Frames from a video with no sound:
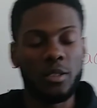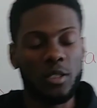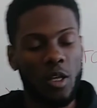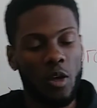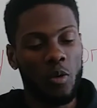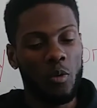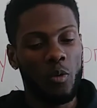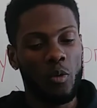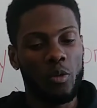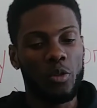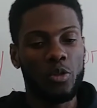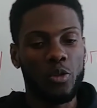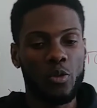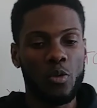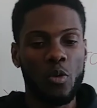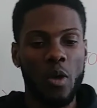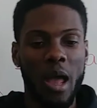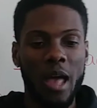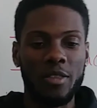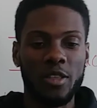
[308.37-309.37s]
So
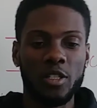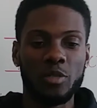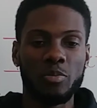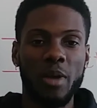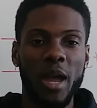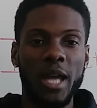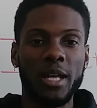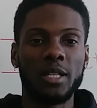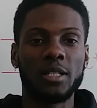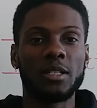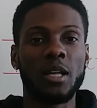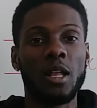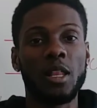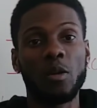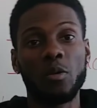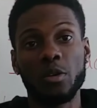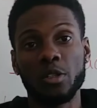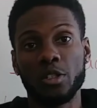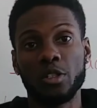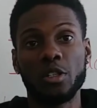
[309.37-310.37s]
throughout this practice, all I
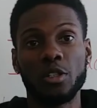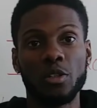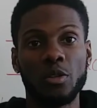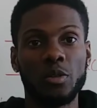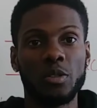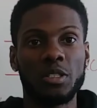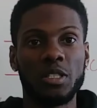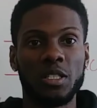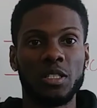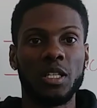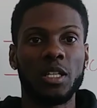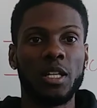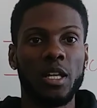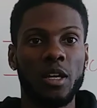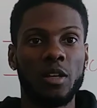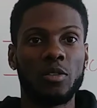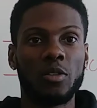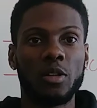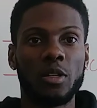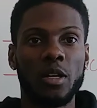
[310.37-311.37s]
want you to do is just
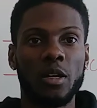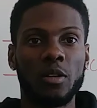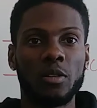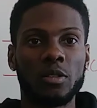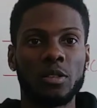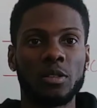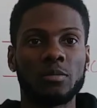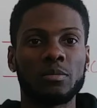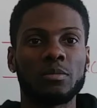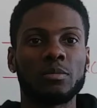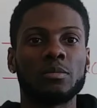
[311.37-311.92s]
inhale through your nose